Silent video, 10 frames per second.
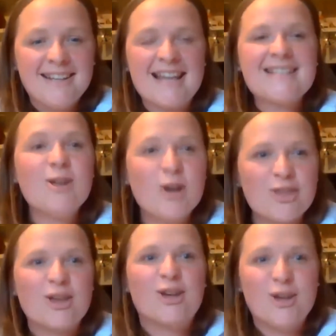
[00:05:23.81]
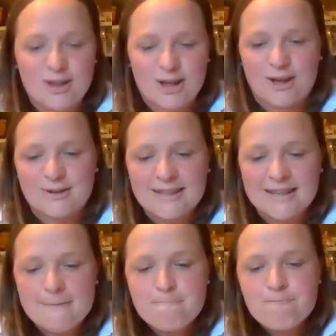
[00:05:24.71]
Let's look at the good news
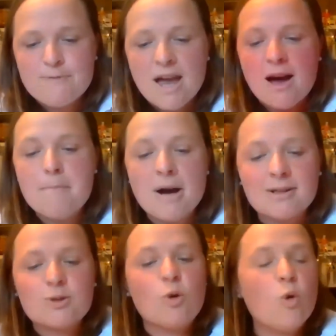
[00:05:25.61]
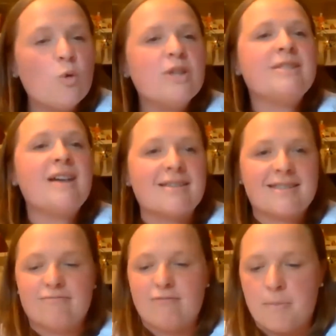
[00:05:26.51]
amongst all the dust
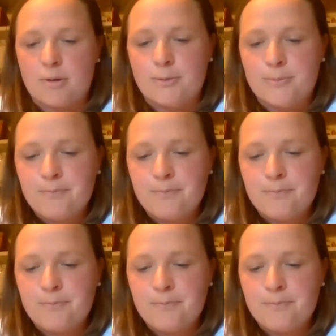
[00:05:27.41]
and rubble.